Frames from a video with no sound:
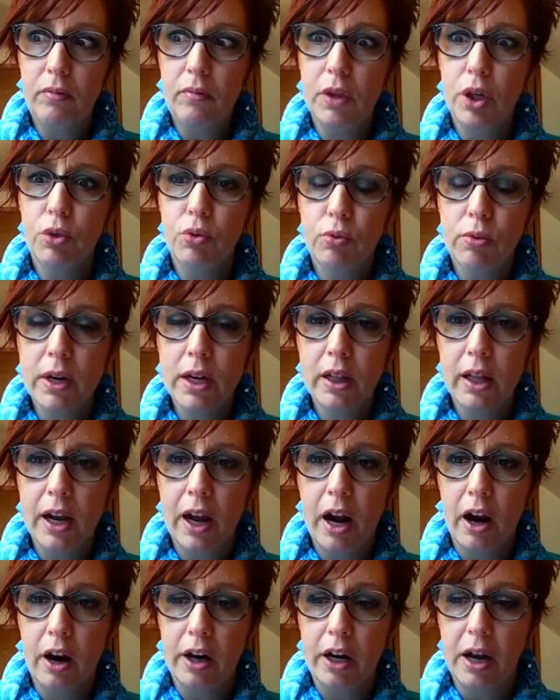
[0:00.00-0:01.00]
really
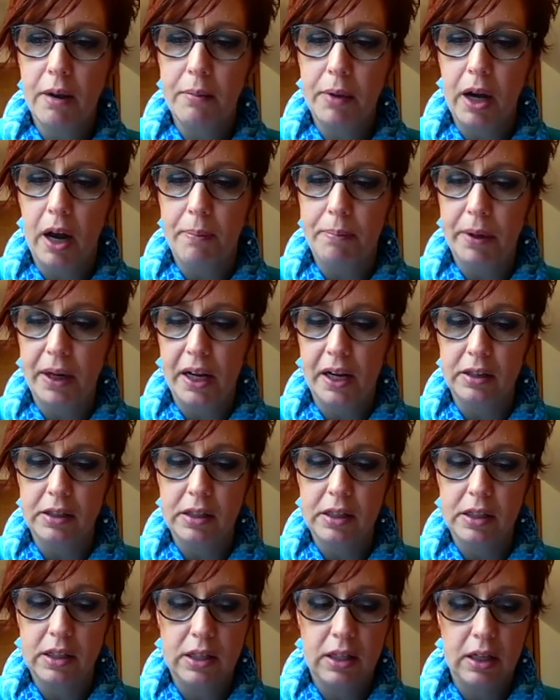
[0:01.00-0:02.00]
are coming up
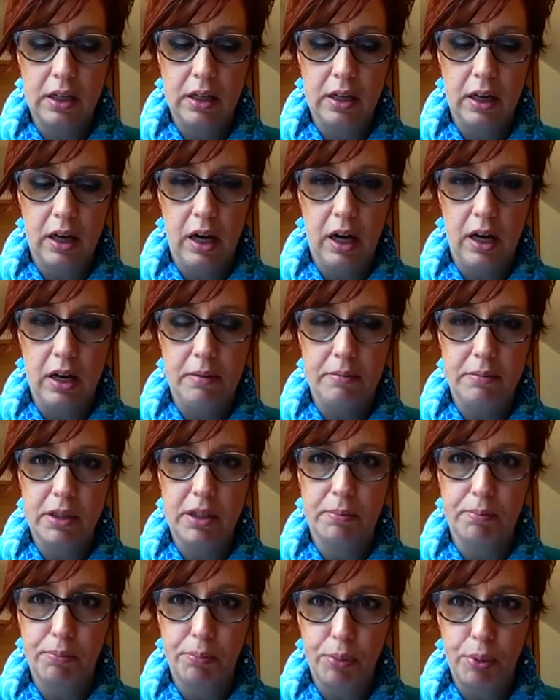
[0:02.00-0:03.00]
against um,
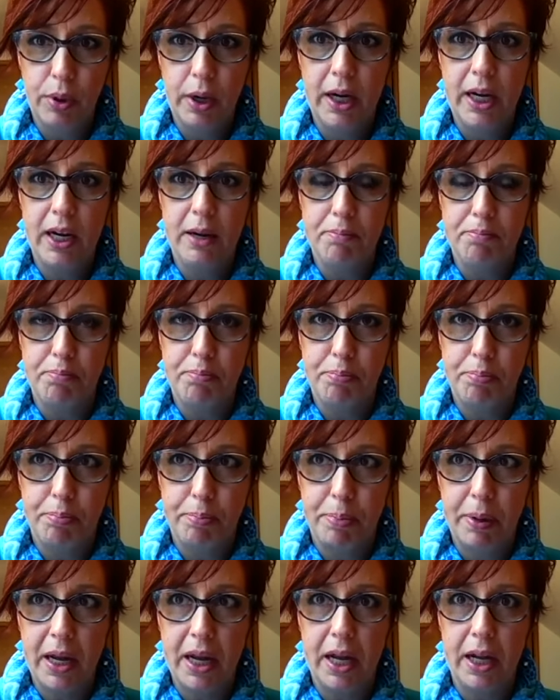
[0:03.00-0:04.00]
some pretty
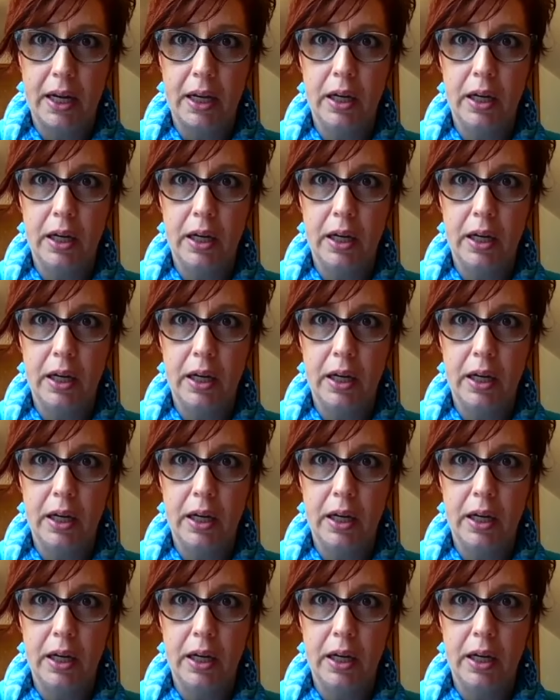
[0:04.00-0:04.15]
big